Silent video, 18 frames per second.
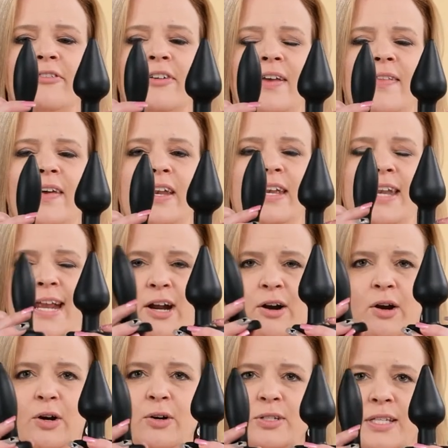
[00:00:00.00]
and then
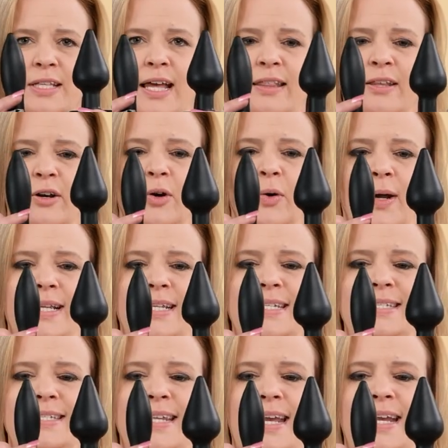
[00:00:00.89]
narrow so that they're going
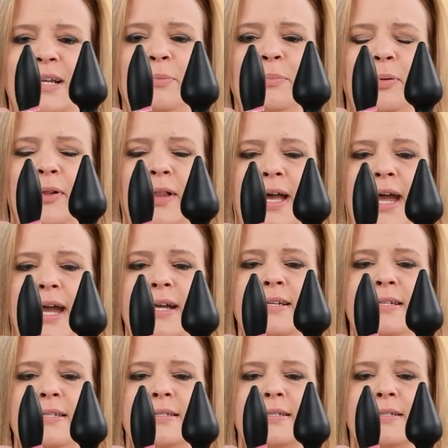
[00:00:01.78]
to stay in
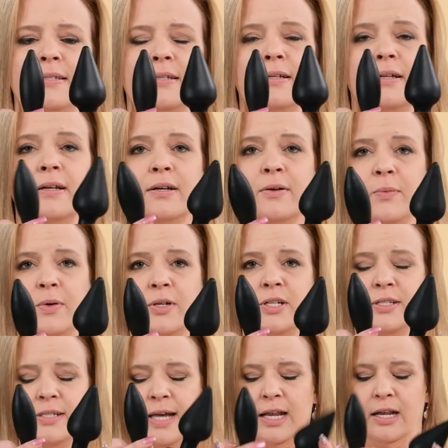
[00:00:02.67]
place, which
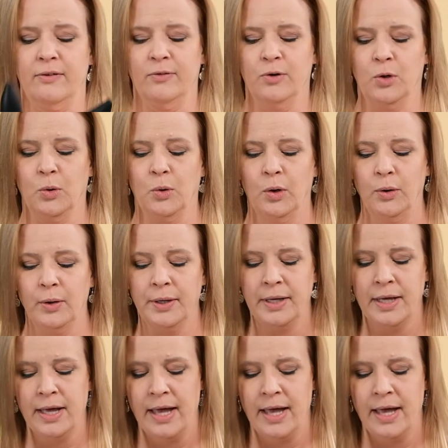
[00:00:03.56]
is kind of cool.